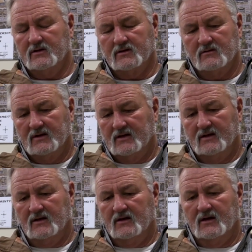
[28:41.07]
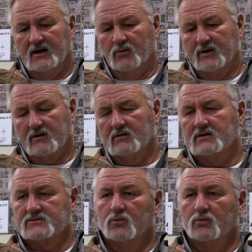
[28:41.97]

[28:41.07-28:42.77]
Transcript: and I went across